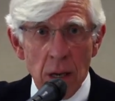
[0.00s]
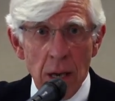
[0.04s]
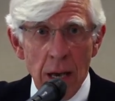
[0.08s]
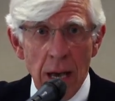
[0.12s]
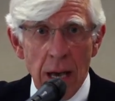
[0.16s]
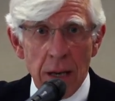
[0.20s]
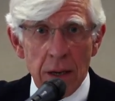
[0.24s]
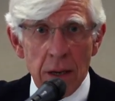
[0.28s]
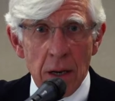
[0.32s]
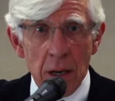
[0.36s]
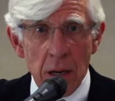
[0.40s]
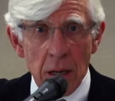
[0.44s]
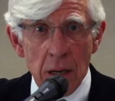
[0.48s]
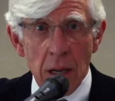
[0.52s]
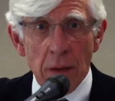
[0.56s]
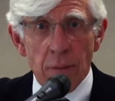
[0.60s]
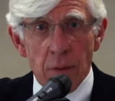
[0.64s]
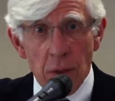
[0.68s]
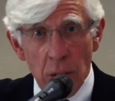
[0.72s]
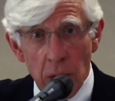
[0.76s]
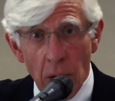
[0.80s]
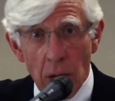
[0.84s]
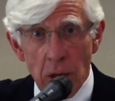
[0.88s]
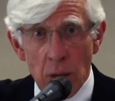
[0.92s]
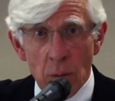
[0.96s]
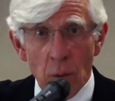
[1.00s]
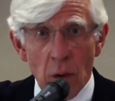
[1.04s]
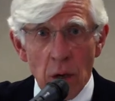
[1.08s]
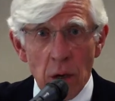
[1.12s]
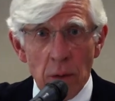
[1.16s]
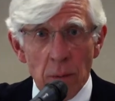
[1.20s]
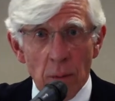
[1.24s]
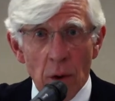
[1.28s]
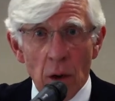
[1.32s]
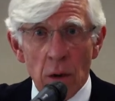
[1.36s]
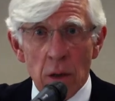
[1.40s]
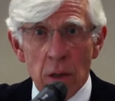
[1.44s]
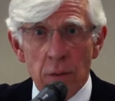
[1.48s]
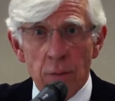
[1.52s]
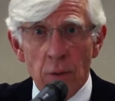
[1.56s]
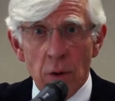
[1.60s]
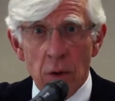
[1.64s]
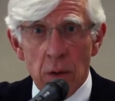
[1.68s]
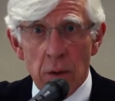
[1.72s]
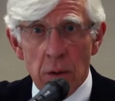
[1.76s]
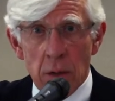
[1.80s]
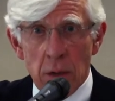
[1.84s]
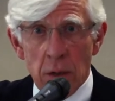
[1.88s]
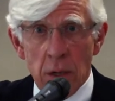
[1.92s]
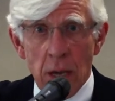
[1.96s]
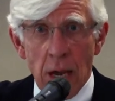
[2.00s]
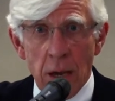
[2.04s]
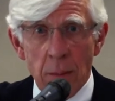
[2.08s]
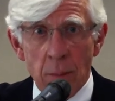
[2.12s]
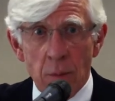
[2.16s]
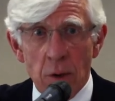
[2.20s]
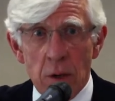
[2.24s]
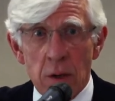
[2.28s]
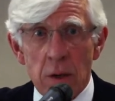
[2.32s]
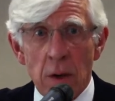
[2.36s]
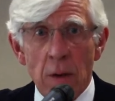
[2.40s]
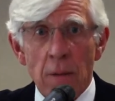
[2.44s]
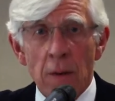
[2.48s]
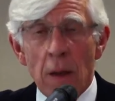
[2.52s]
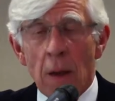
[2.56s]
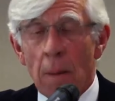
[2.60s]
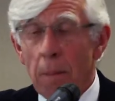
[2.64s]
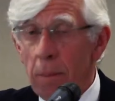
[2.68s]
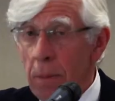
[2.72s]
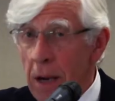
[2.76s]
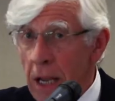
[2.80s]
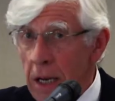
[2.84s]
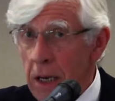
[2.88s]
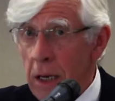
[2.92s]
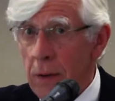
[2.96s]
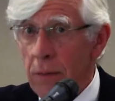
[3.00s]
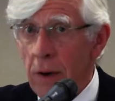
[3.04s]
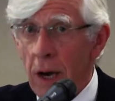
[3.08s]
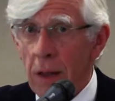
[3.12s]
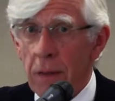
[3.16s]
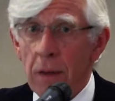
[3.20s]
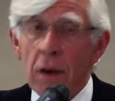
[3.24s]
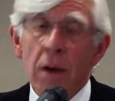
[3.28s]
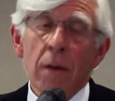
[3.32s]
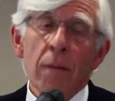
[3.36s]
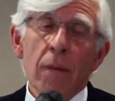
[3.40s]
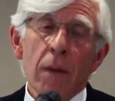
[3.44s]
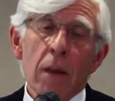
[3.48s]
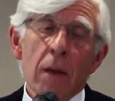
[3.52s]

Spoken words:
And if you go to Oxford, Cambridge, plenty of other